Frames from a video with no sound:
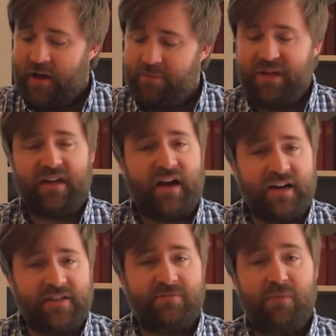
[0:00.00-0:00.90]

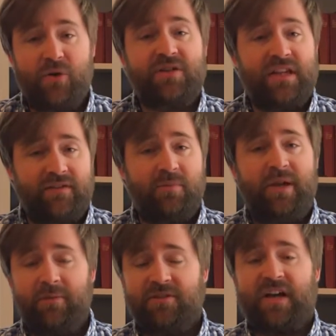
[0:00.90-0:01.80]
because mostly of the
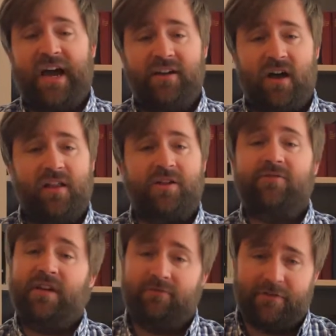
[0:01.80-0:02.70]
people's
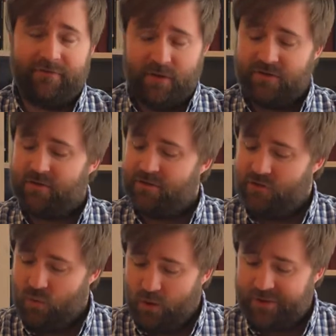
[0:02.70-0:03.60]
idolatry and refusal
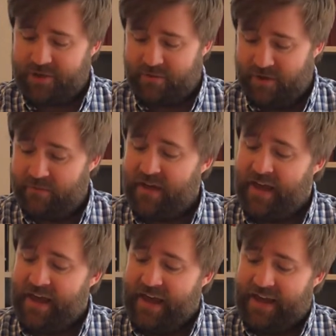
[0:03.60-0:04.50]
to worship him
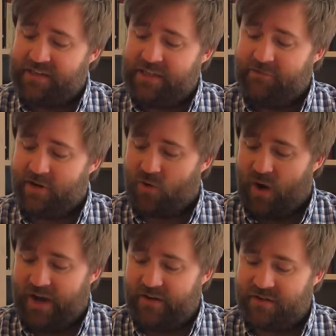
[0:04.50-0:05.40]
as he
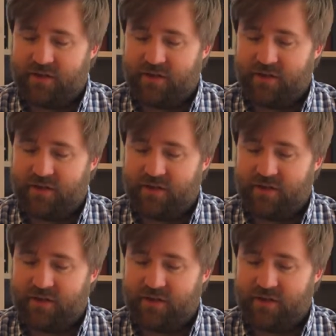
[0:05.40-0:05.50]
requires.